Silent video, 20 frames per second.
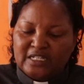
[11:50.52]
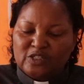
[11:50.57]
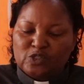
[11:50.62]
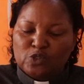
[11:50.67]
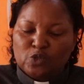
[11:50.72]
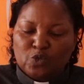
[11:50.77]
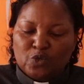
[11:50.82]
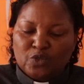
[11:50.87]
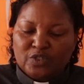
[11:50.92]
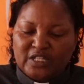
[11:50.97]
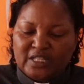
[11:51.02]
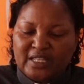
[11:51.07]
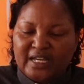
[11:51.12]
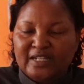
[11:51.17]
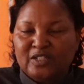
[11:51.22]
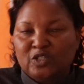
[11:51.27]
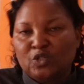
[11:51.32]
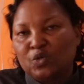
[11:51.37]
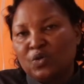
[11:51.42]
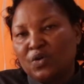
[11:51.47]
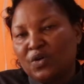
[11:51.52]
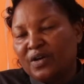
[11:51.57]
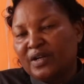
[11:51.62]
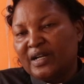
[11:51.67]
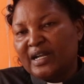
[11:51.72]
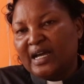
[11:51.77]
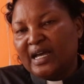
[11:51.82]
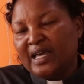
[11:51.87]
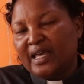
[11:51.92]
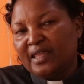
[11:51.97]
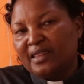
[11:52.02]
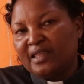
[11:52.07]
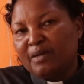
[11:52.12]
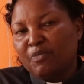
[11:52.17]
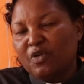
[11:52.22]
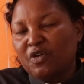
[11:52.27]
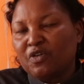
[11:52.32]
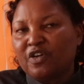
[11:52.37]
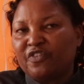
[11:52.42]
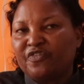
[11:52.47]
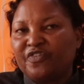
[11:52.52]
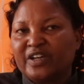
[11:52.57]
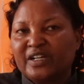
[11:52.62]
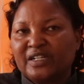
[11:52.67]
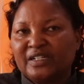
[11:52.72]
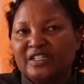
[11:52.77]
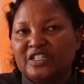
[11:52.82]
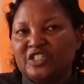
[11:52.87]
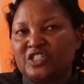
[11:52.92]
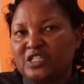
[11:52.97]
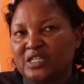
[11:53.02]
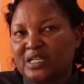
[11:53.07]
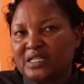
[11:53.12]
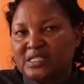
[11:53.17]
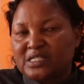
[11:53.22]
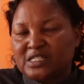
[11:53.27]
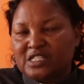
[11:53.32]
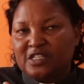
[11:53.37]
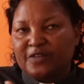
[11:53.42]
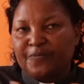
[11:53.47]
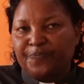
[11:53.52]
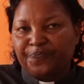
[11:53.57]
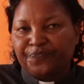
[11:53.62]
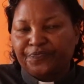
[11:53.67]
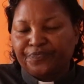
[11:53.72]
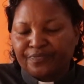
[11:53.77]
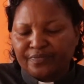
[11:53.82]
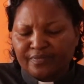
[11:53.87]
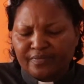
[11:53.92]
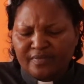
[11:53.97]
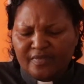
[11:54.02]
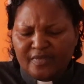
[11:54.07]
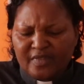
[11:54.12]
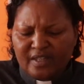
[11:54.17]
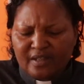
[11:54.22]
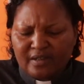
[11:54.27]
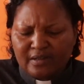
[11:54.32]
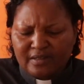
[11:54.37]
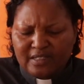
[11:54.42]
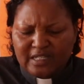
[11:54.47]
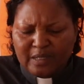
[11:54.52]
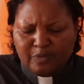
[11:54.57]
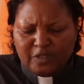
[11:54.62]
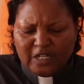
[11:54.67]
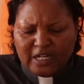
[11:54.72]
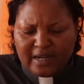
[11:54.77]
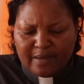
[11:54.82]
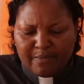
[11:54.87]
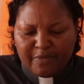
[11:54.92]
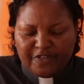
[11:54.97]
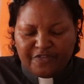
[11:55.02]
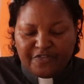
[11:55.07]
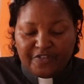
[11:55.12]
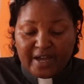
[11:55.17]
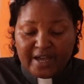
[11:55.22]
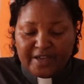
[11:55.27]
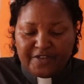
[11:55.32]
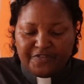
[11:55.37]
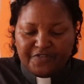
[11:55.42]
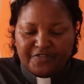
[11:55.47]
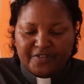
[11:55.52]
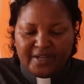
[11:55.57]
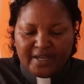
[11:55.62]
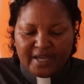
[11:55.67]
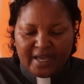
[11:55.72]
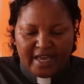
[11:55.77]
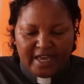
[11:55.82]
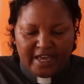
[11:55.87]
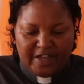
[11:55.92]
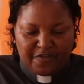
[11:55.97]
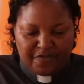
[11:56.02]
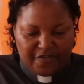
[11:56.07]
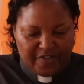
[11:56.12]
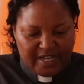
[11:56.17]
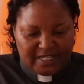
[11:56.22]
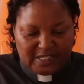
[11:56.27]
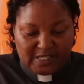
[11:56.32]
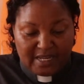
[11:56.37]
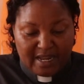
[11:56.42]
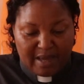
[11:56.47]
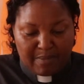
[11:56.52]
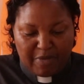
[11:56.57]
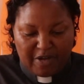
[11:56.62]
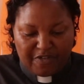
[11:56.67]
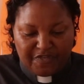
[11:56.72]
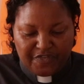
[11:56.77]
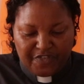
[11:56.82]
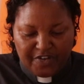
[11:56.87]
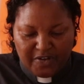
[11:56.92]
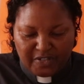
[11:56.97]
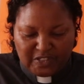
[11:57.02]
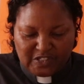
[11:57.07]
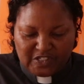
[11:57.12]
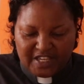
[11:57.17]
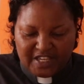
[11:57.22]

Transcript: it is good that you honor. The book of Ecclesiastes chapter number 5 and verse number 4